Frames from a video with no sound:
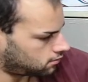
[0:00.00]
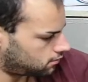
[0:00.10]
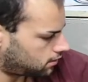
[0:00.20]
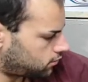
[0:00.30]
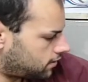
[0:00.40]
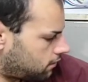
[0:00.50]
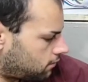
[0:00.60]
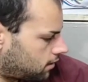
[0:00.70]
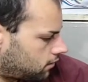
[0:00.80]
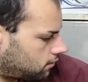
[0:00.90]
Did I do that
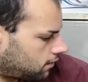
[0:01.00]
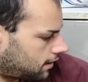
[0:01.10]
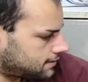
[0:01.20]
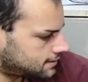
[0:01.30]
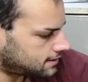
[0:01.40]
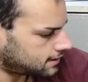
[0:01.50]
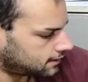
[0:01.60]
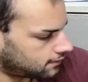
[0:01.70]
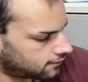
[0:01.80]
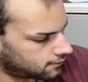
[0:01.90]
right? I did.
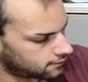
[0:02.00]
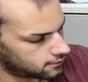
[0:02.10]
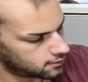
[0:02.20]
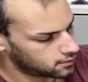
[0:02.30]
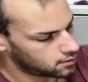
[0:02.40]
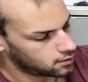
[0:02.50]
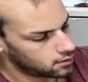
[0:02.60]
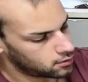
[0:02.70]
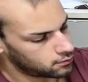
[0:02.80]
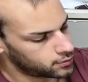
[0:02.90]

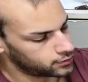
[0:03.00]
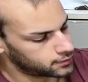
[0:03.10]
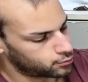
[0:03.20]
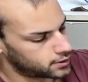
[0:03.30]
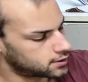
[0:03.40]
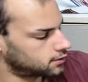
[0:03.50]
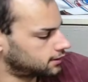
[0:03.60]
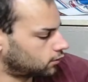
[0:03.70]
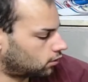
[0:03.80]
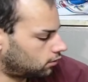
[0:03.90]
Building a pretty good
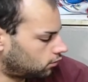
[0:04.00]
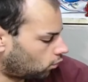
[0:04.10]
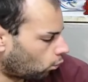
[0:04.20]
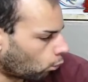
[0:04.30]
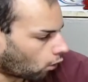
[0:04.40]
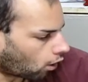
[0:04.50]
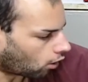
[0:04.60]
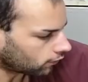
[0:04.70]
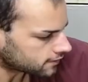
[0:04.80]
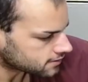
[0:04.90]
little
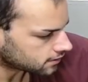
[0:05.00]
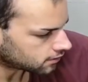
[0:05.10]
wall that's gonna